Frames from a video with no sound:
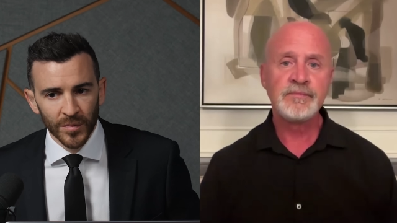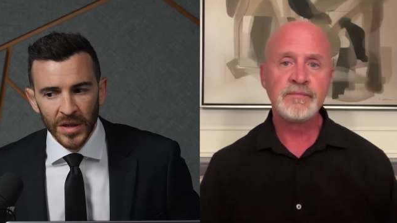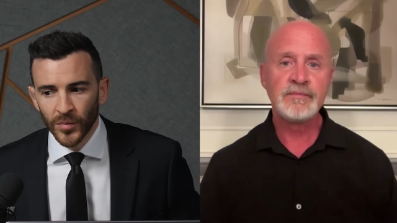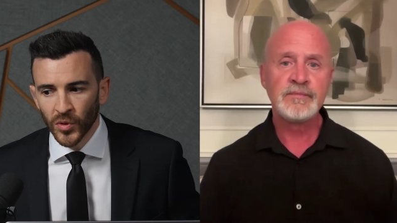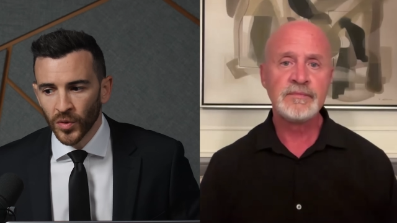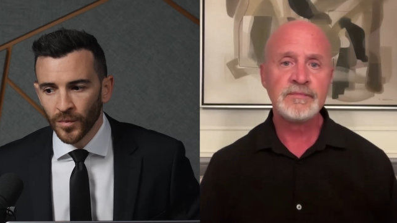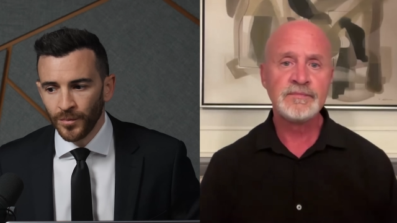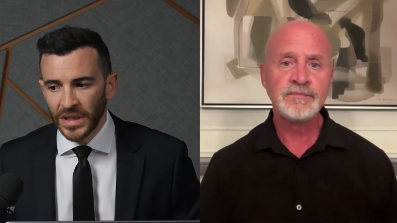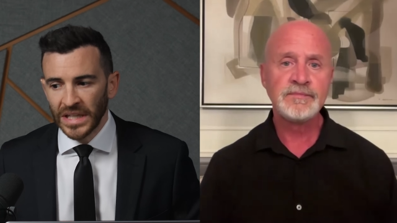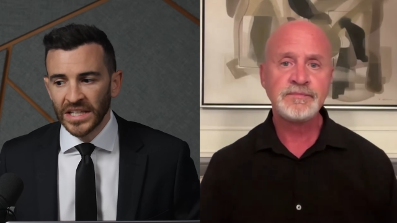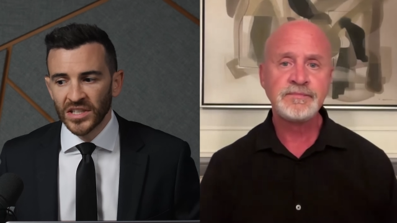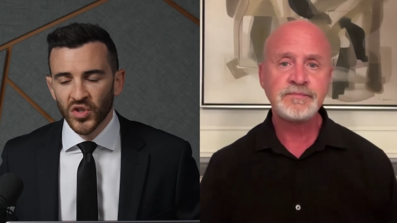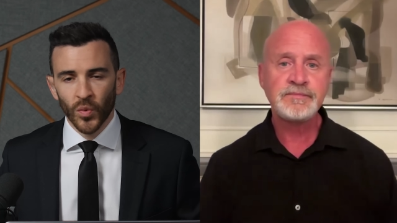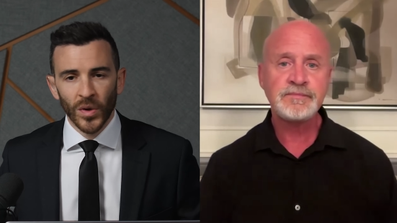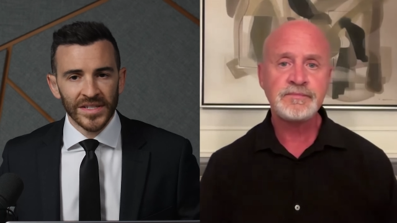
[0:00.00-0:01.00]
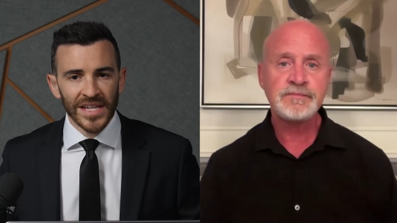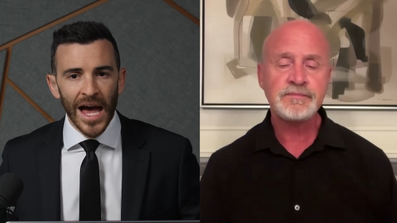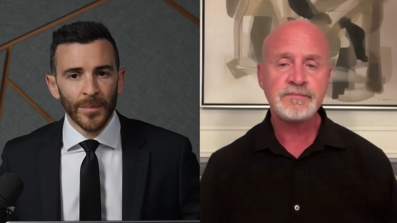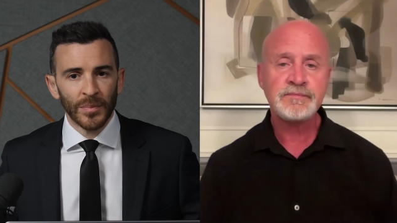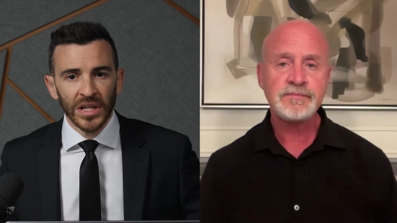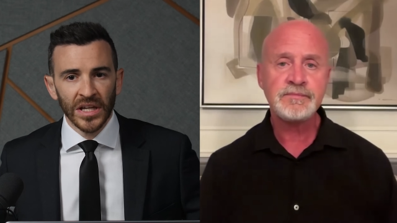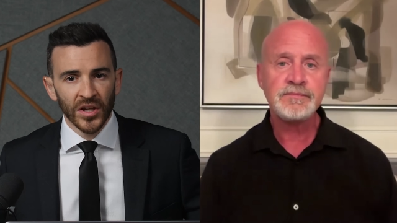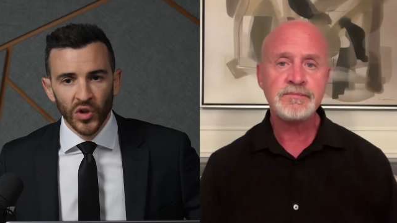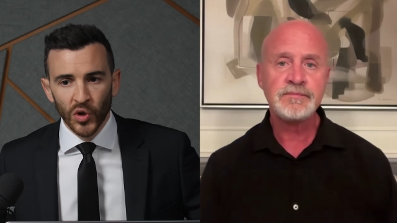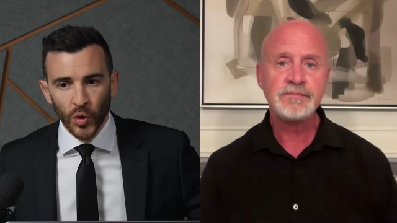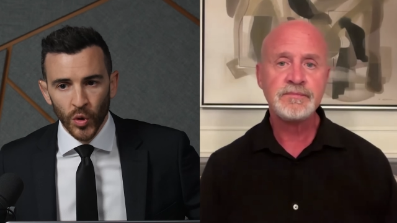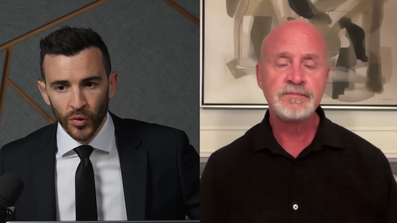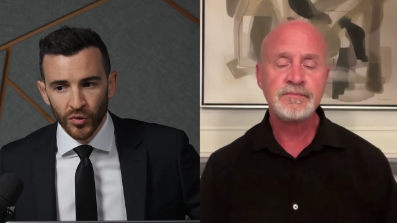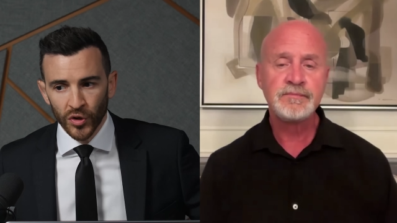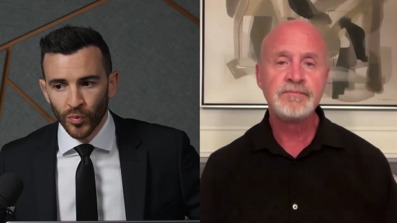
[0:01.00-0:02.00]
Speaker 1: people be to what's happening in the
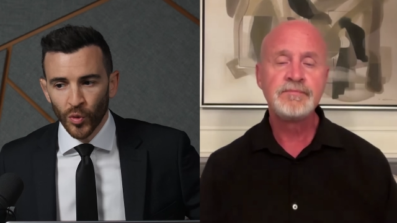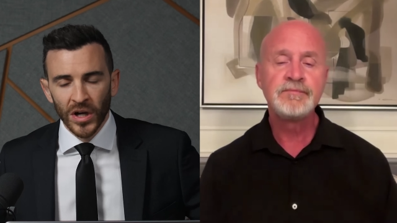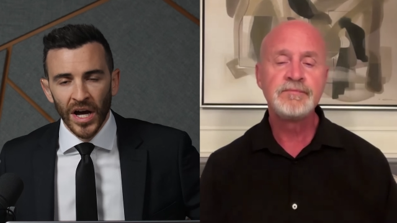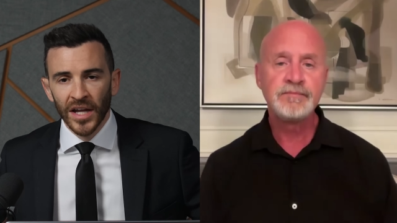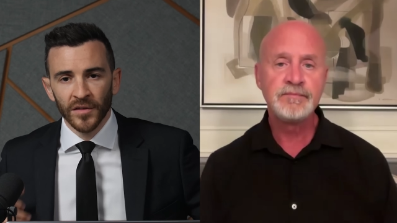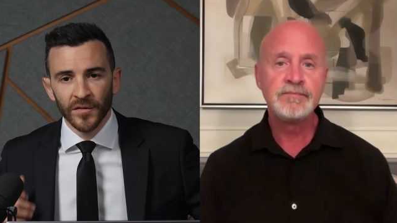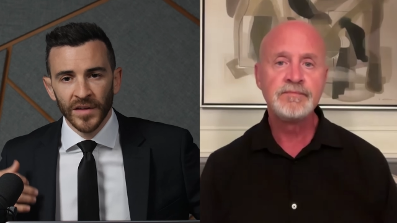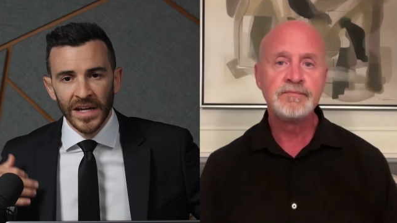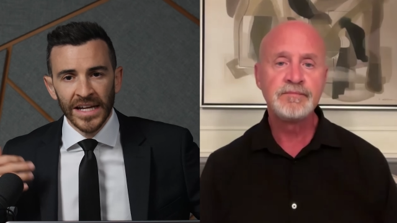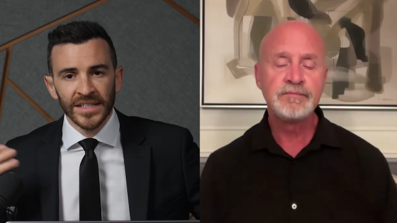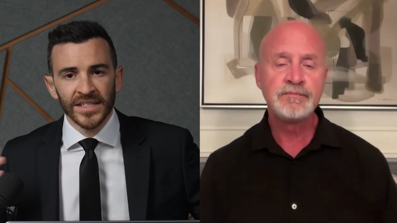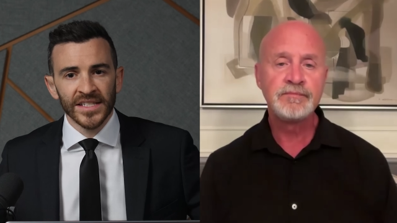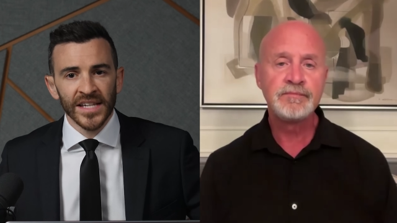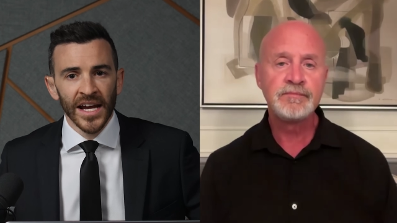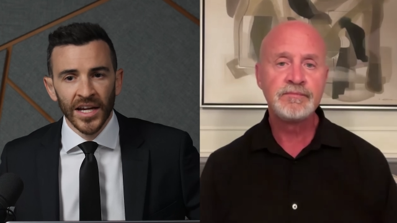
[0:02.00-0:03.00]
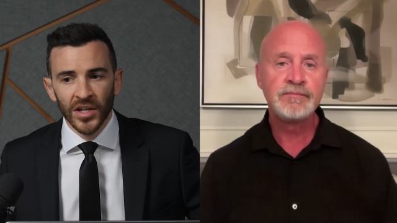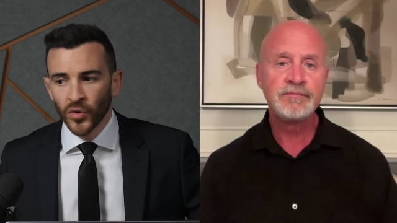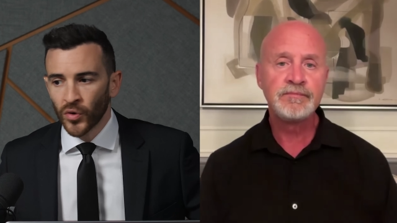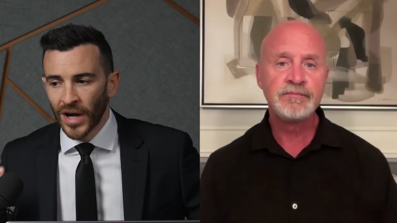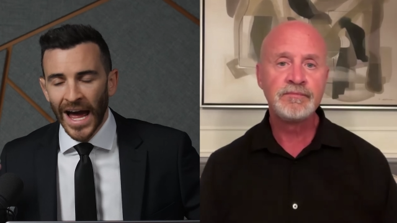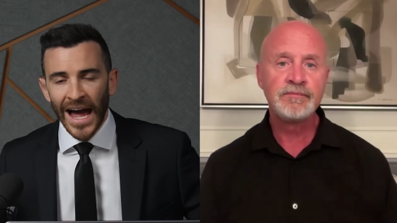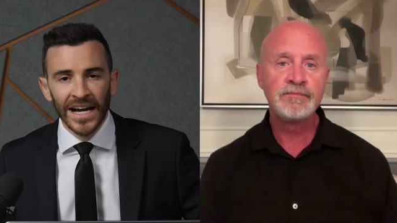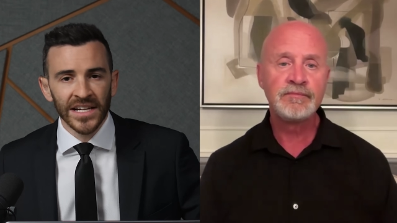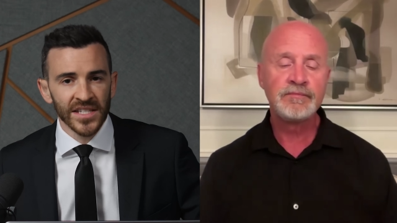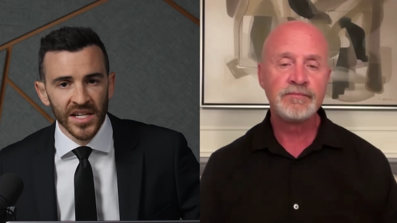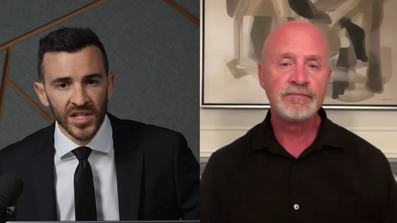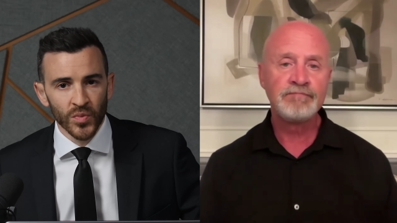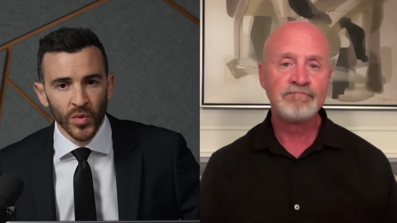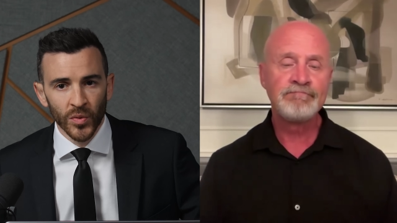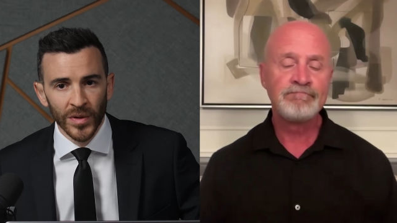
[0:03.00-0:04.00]
courtroom? What kind of insight or access
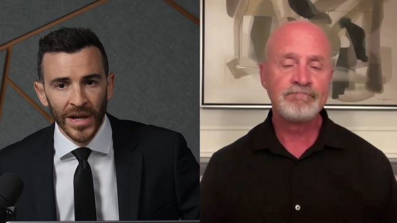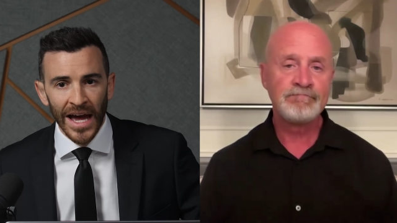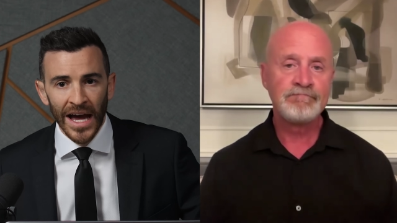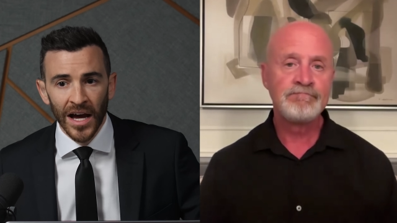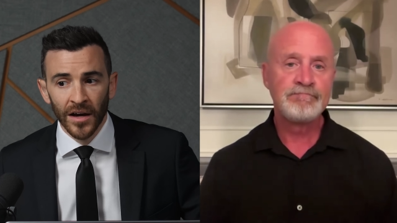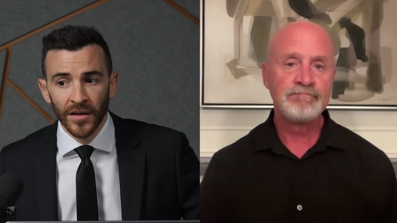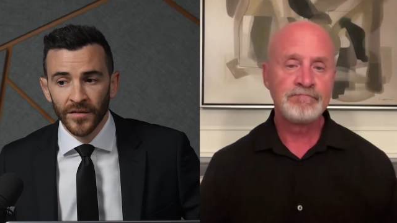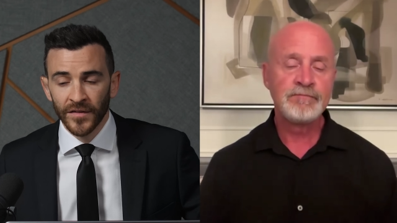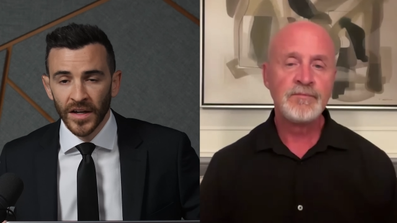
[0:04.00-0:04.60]
will we have?